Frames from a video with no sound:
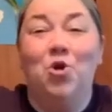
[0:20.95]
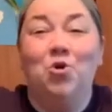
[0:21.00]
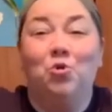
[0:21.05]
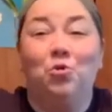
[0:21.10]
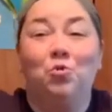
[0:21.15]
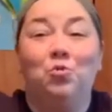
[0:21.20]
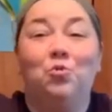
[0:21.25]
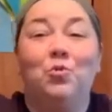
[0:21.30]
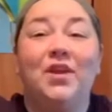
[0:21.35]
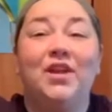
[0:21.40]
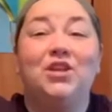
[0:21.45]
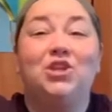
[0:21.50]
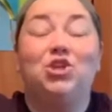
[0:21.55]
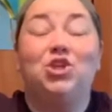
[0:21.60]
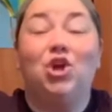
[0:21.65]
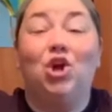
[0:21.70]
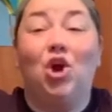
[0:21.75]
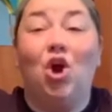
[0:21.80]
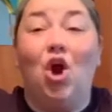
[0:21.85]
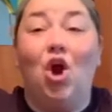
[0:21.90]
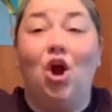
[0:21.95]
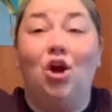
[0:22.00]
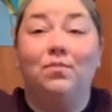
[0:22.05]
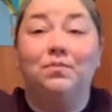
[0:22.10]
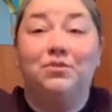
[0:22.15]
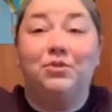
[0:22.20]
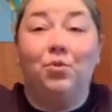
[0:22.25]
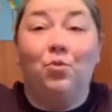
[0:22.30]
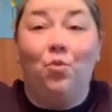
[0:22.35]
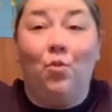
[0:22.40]
Reach your
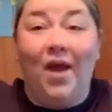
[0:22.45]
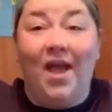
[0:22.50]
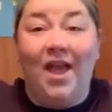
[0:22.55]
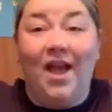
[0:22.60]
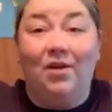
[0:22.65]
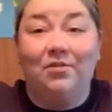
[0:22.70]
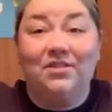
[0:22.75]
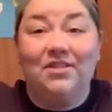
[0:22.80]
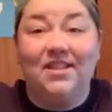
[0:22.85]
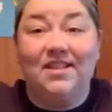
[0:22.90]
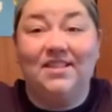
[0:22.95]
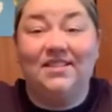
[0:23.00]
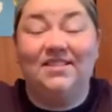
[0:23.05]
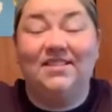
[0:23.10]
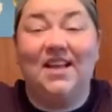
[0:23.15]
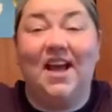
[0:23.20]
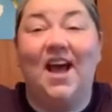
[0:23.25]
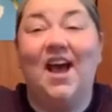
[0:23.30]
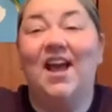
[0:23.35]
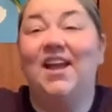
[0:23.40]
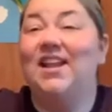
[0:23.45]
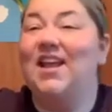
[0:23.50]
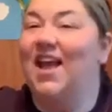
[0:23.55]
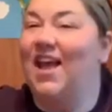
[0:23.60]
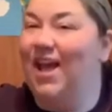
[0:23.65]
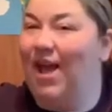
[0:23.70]
arms way out to the side,